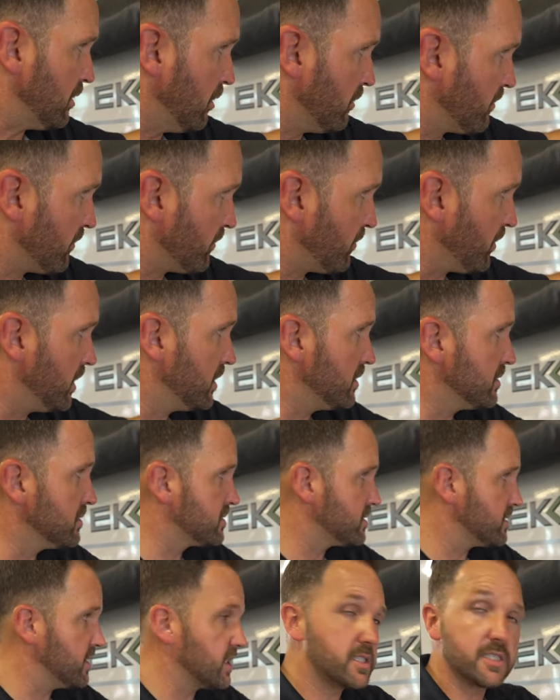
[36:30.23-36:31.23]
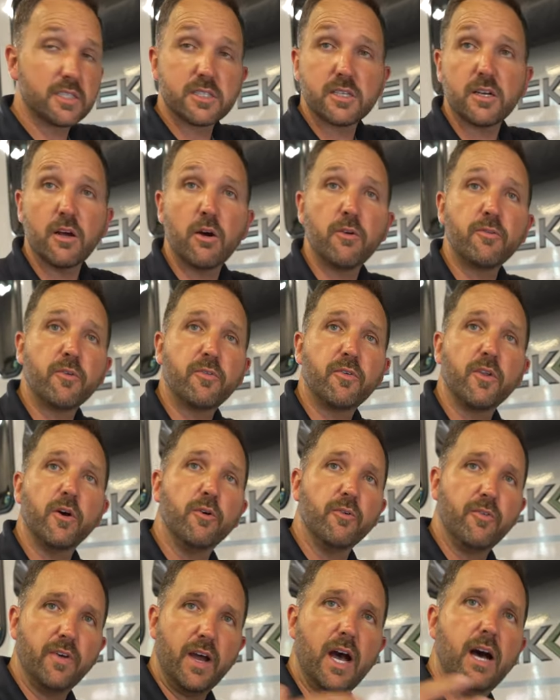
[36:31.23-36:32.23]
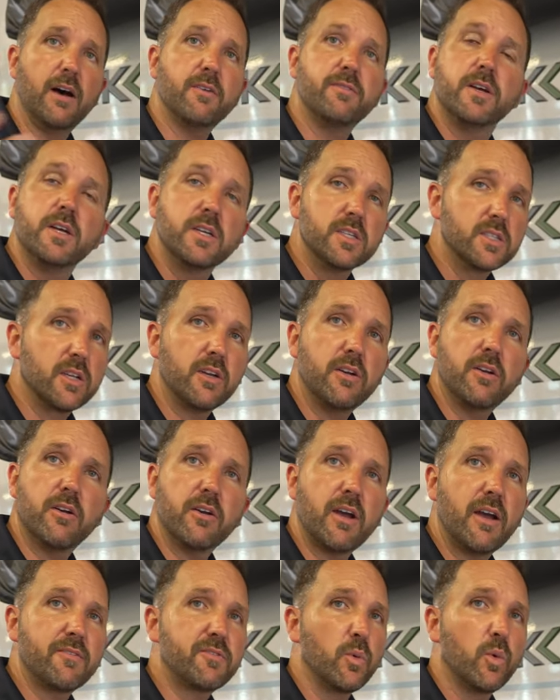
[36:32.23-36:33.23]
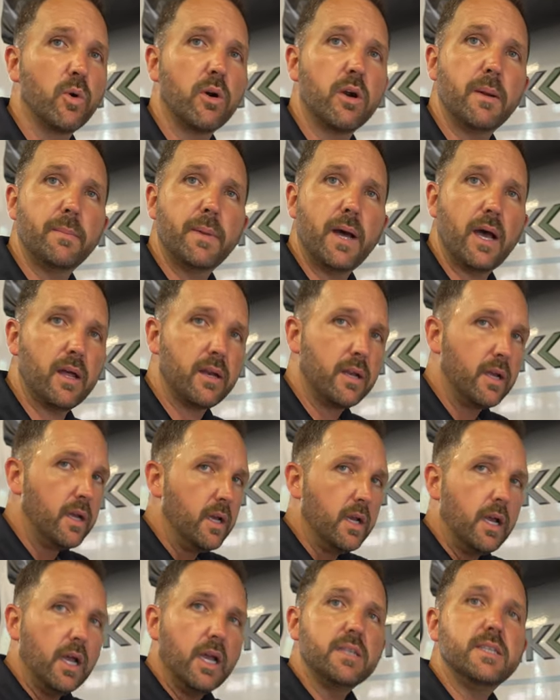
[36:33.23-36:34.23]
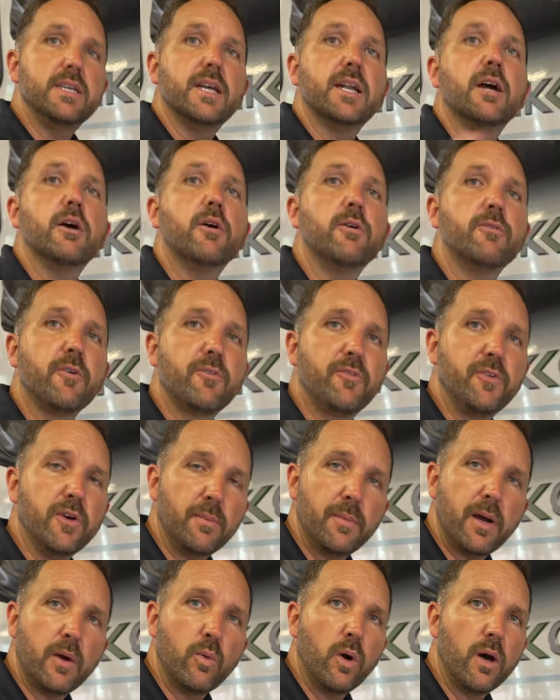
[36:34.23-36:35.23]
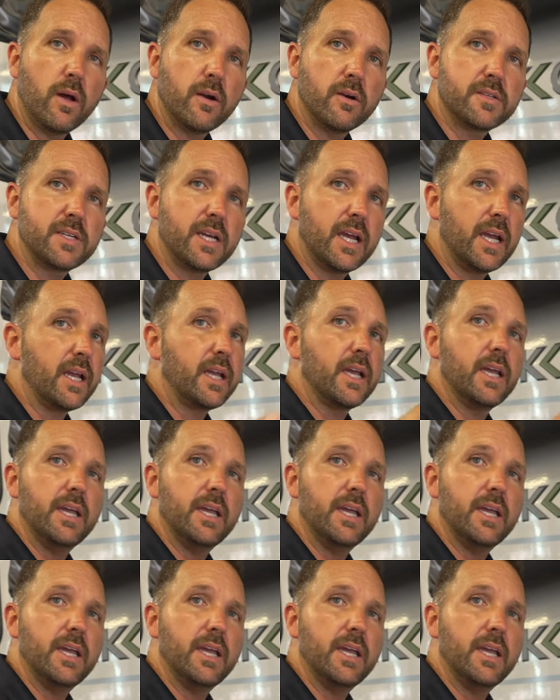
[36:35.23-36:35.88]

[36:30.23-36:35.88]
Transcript: overflows, this is an overflow valve, so you don't have to worry about, did I overfill my water tank?